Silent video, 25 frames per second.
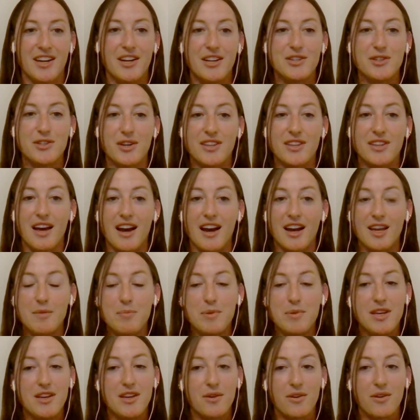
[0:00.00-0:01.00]
During the
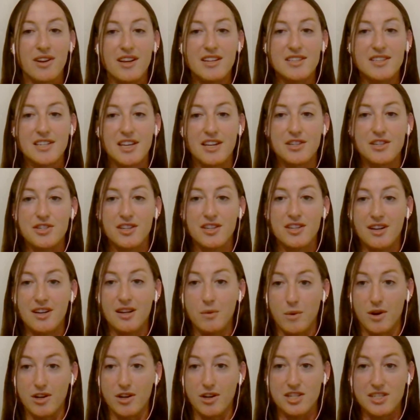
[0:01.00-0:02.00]
IEP orientation in
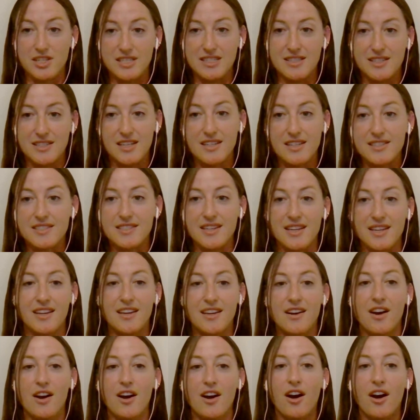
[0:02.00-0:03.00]
Washington,
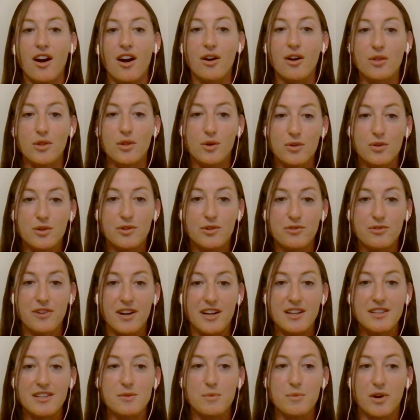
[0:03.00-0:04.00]
D.C., our local
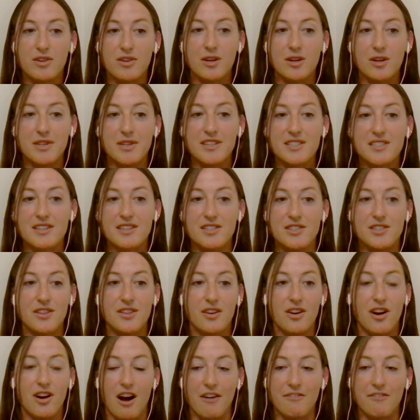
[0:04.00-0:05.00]
friends welcomed us into
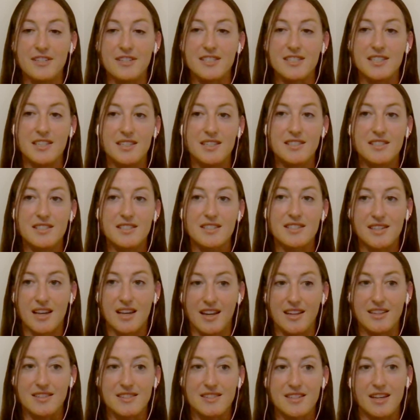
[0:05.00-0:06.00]
their offices,
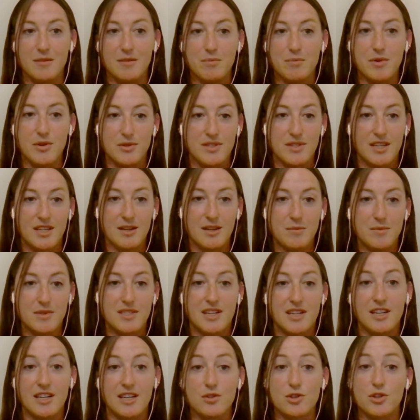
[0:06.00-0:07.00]
sites, and museums
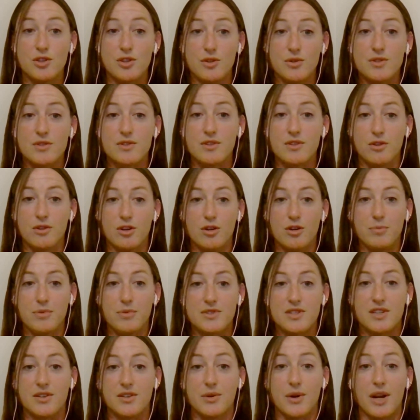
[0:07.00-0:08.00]
to introduce the group
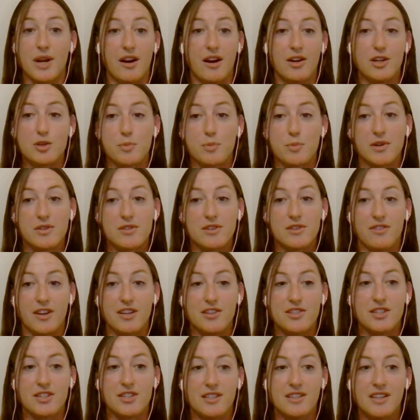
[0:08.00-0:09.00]
to heritage
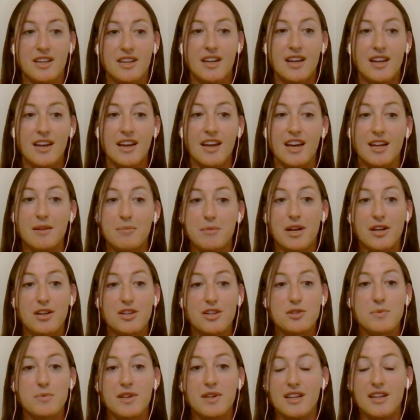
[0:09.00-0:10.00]
preservation and
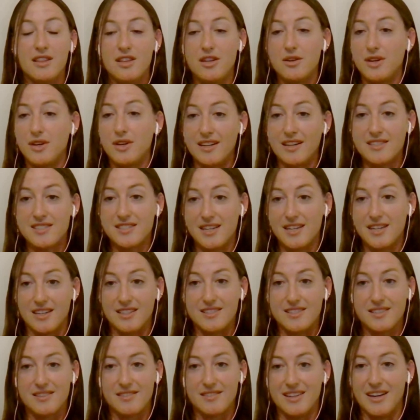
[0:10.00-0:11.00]
management in the United
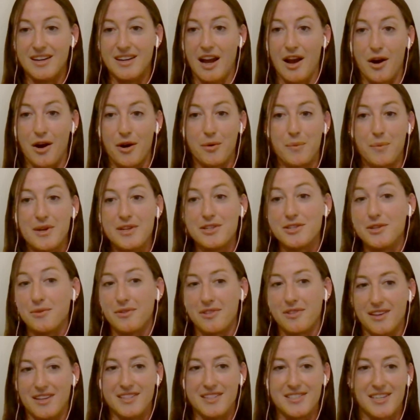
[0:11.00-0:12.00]
States and how we do
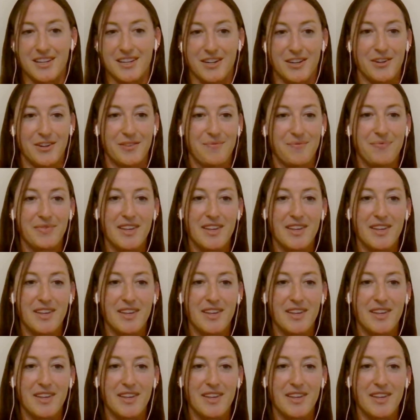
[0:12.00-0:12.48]
things here.